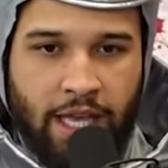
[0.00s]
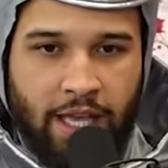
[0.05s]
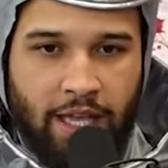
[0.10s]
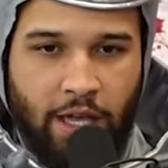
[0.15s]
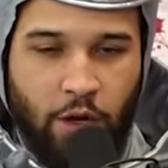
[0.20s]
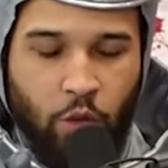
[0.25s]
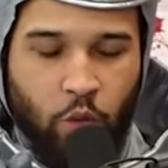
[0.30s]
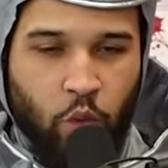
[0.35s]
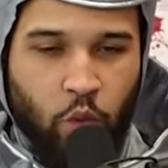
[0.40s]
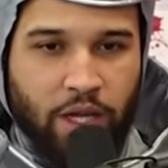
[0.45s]

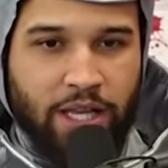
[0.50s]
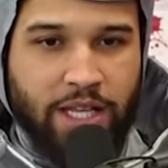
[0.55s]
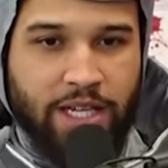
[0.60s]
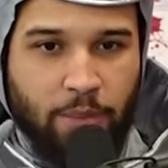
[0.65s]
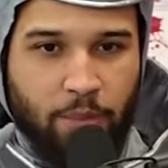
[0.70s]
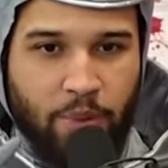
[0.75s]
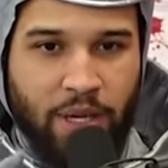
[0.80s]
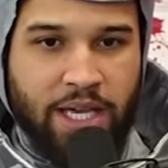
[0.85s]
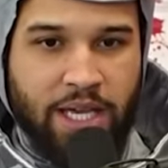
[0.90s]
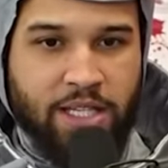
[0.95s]
It really
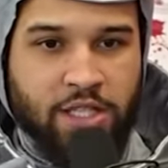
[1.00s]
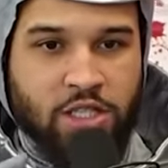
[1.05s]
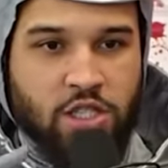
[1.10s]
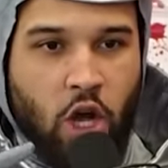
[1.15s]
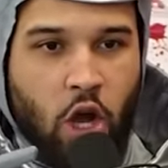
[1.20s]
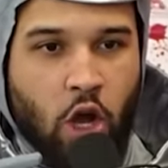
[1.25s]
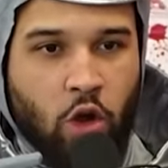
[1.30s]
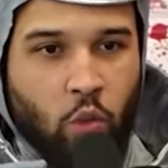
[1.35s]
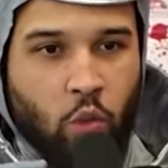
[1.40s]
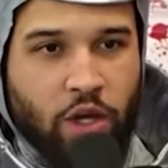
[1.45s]
depends
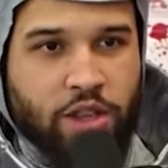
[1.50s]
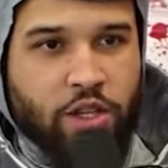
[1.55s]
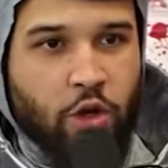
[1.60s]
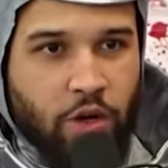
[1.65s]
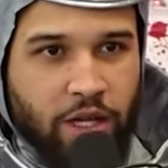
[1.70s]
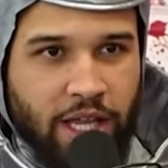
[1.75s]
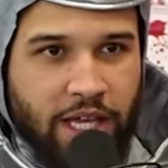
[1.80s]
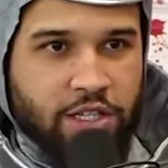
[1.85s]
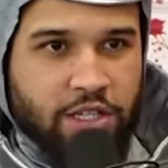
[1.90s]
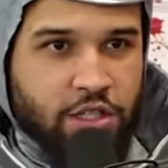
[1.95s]
on what their
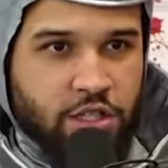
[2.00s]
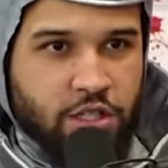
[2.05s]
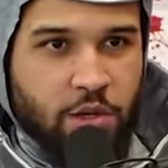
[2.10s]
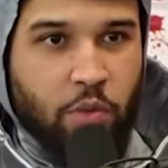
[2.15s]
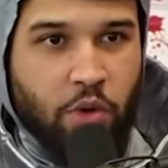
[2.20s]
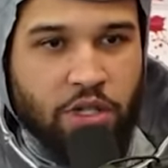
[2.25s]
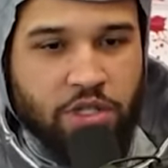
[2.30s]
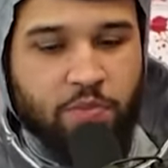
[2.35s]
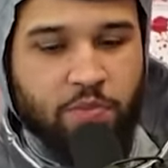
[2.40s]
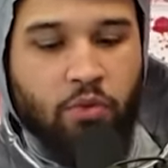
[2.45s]
relationship
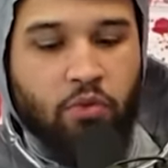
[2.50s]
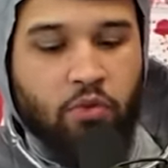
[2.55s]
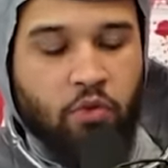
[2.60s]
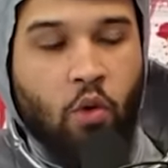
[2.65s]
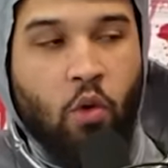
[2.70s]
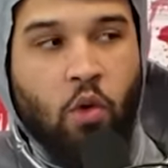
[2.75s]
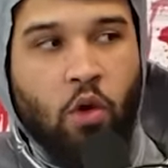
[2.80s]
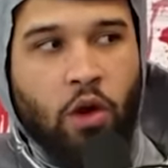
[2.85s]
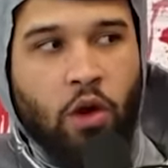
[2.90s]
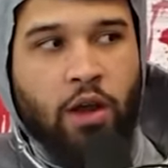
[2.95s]
was
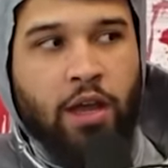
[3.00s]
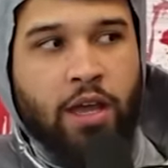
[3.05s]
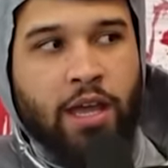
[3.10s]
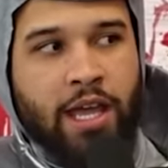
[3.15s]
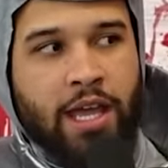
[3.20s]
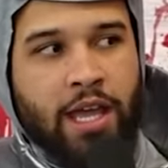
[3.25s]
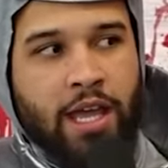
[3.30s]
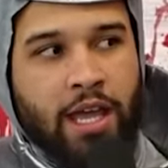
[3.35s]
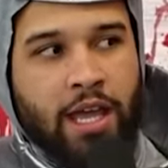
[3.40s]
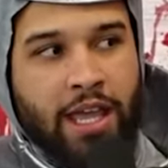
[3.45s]
before
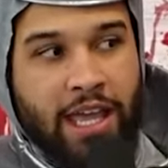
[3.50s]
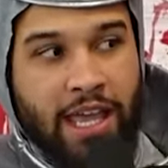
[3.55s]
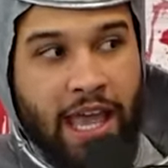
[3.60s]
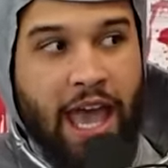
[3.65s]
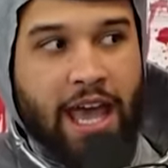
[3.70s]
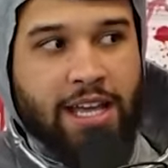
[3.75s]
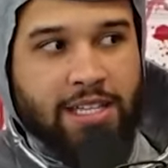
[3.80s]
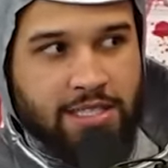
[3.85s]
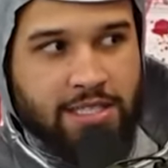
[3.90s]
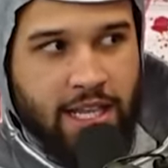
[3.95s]
he
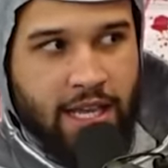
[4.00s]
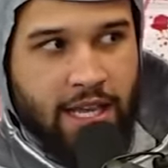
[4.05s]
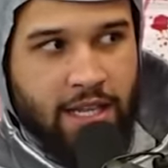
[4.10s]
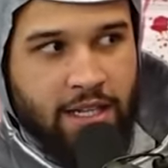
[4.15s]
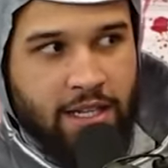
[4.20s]
asked that.